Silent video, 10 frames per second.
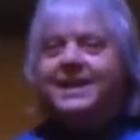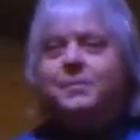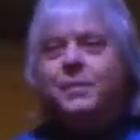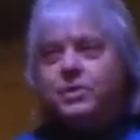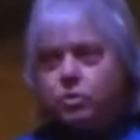
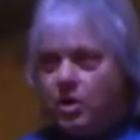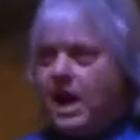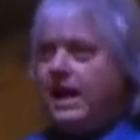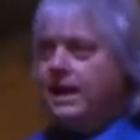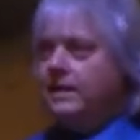But
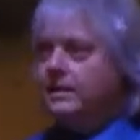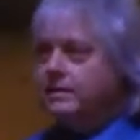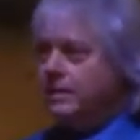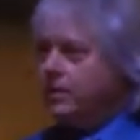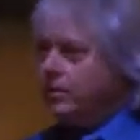try it.
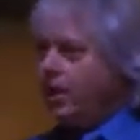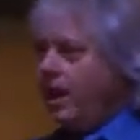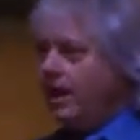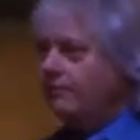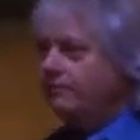You know,
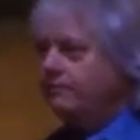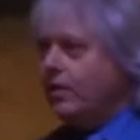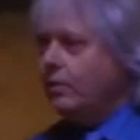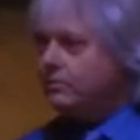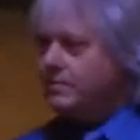y'all have
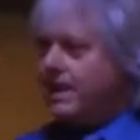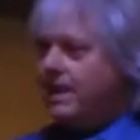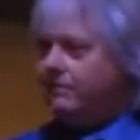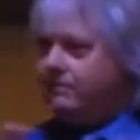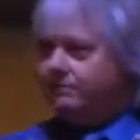phones, they
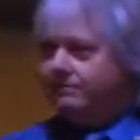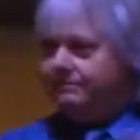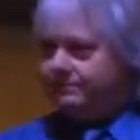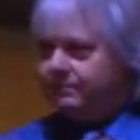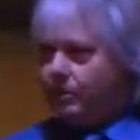have
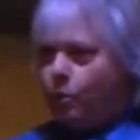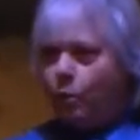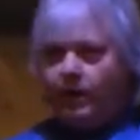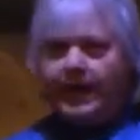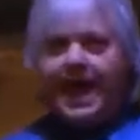
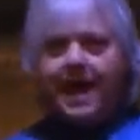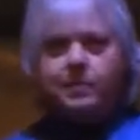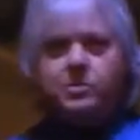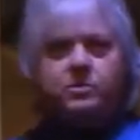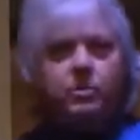recording
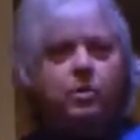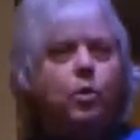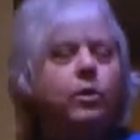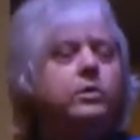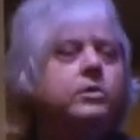apps.
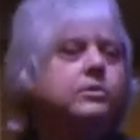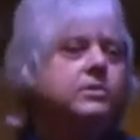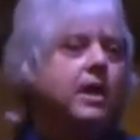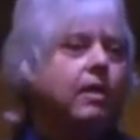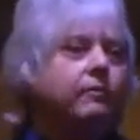Record
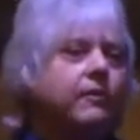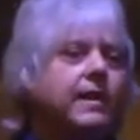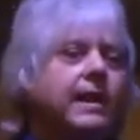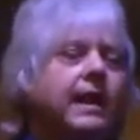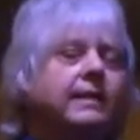yourself
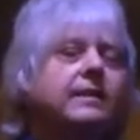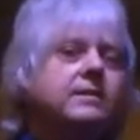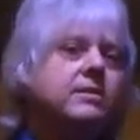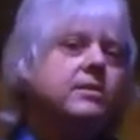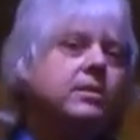and
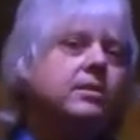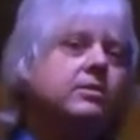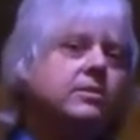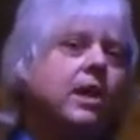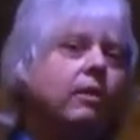listen to
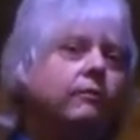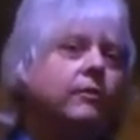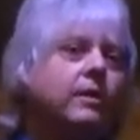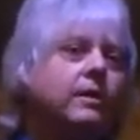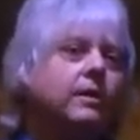
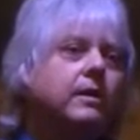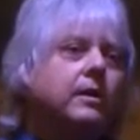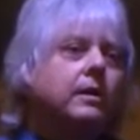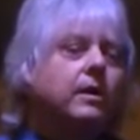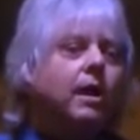yourself
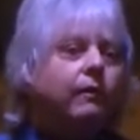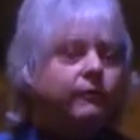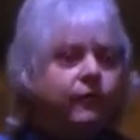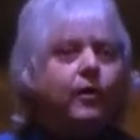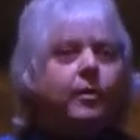
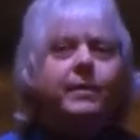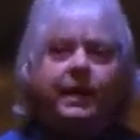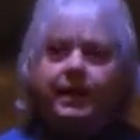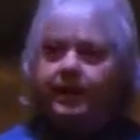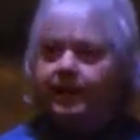
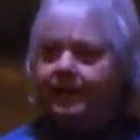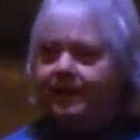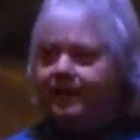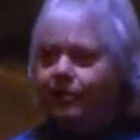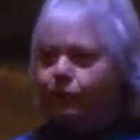affirming
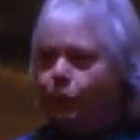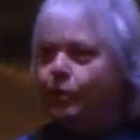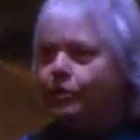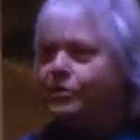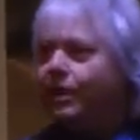for
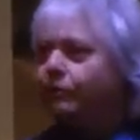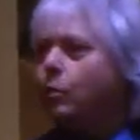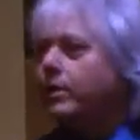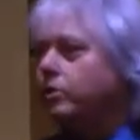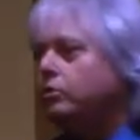yourself
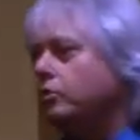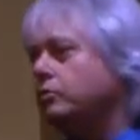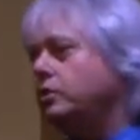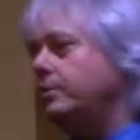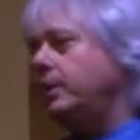what you
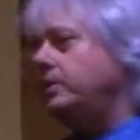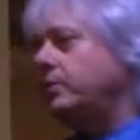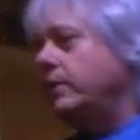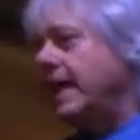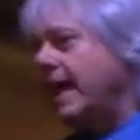choose to be,
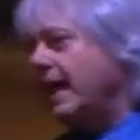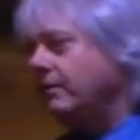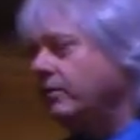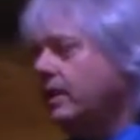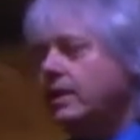do, and
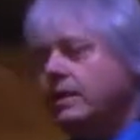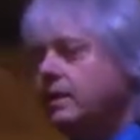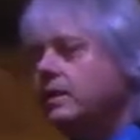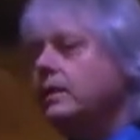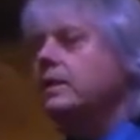have.
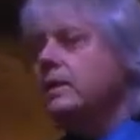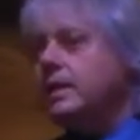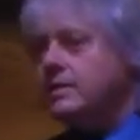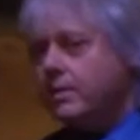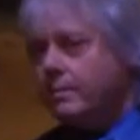
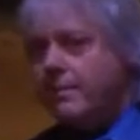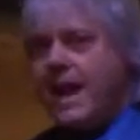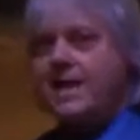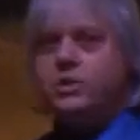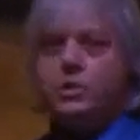It's a
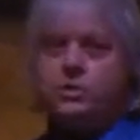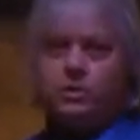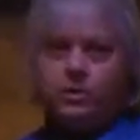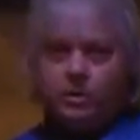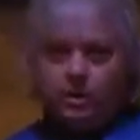
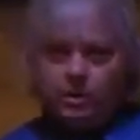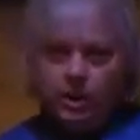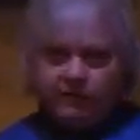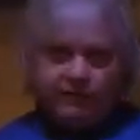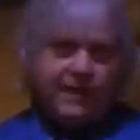magical
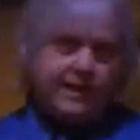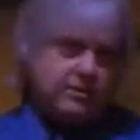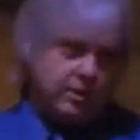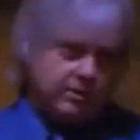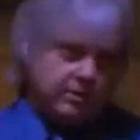
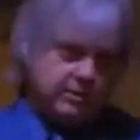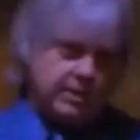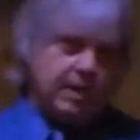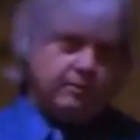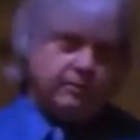effect on
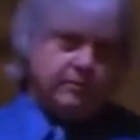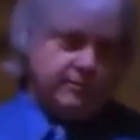yourself.